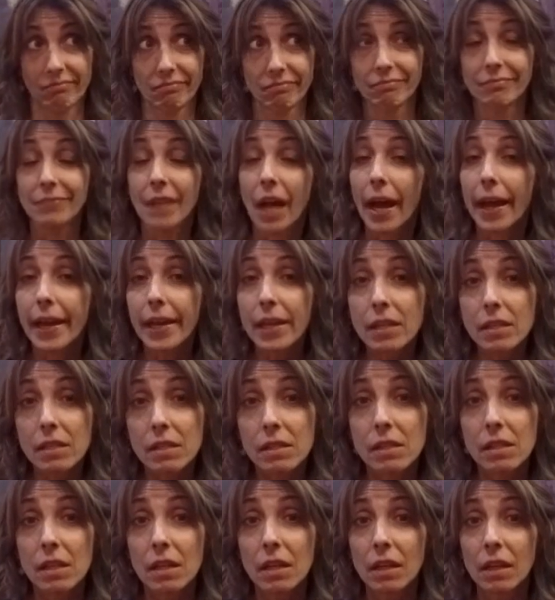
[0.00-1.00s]

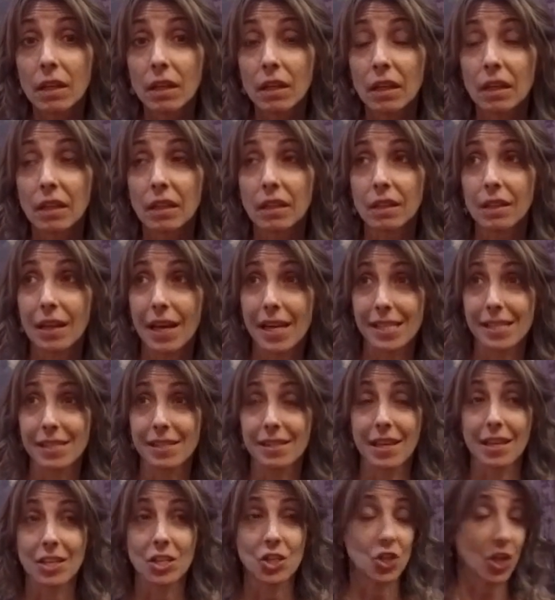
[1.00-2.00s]
nice, less
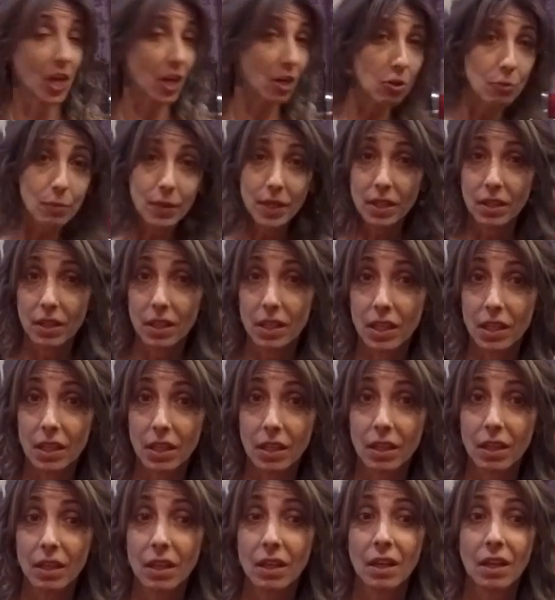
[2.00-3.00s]
than
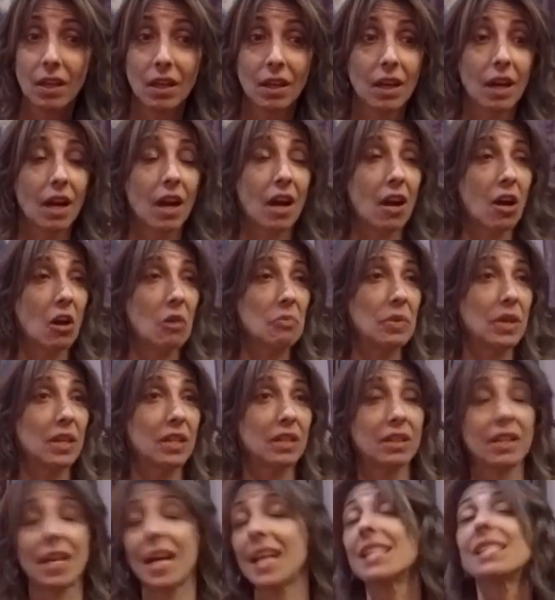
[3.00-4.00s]
gentlemanly,
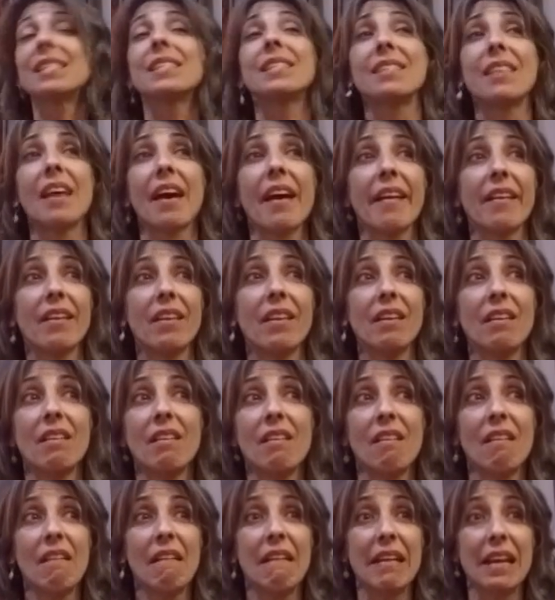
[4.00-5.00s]
less than
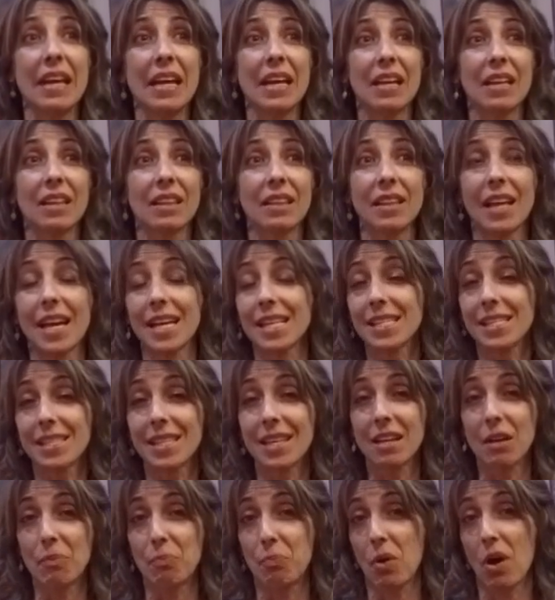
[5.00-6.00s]

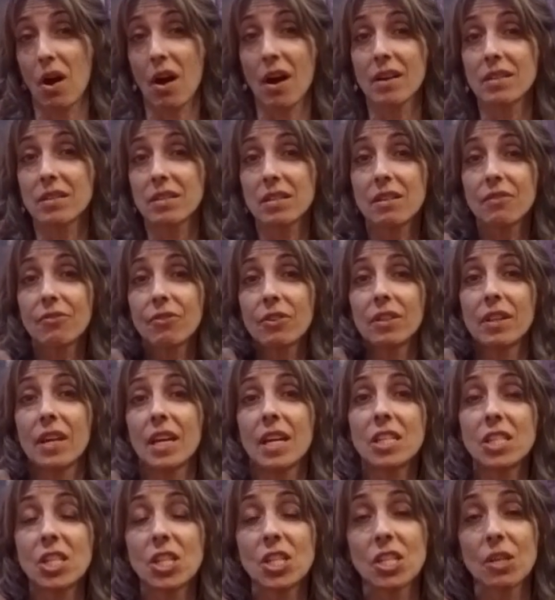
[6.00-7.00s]
a positive
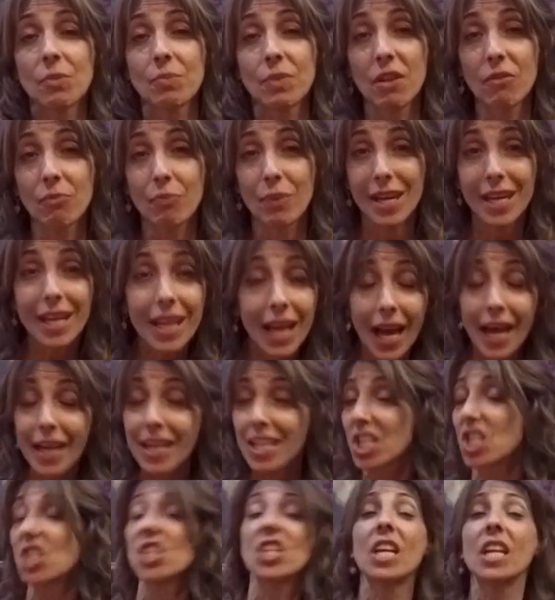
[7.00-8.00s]
relationship. They've been kind
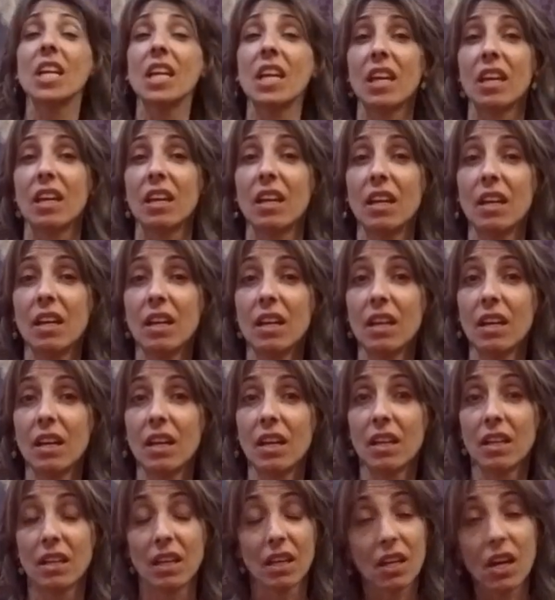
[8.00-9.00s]
of shitty.
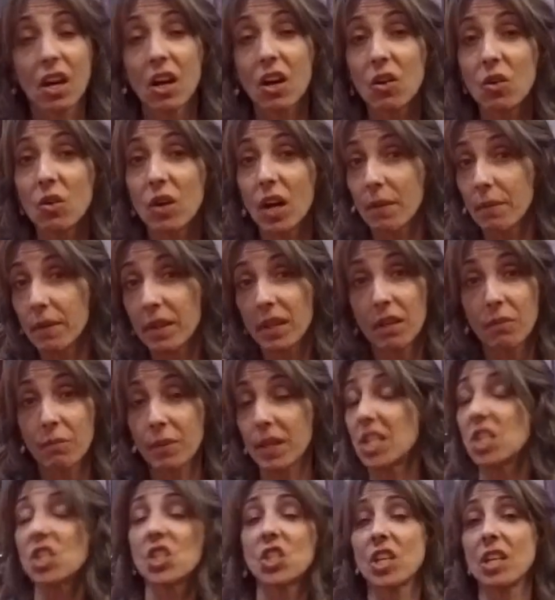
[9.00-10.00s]
They've
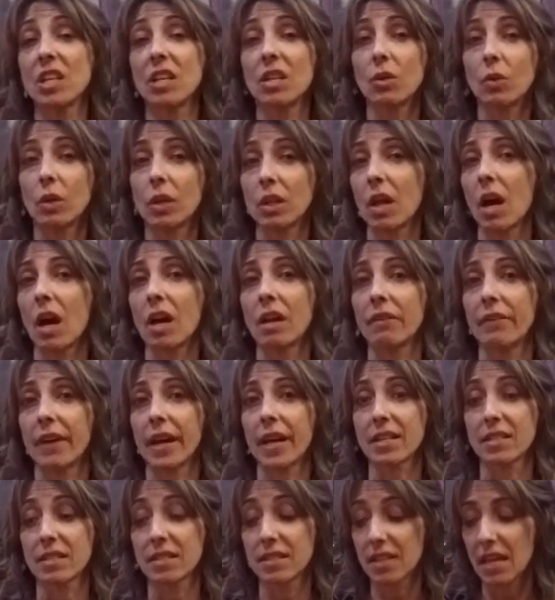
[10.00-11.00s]
been shitty to a lot of
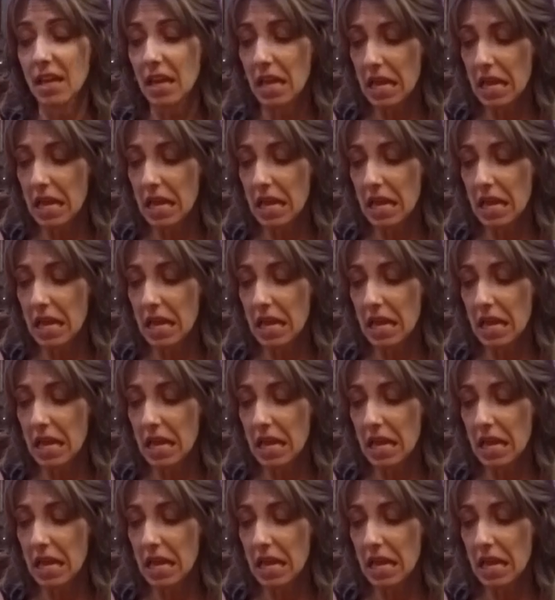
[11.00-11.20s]
us.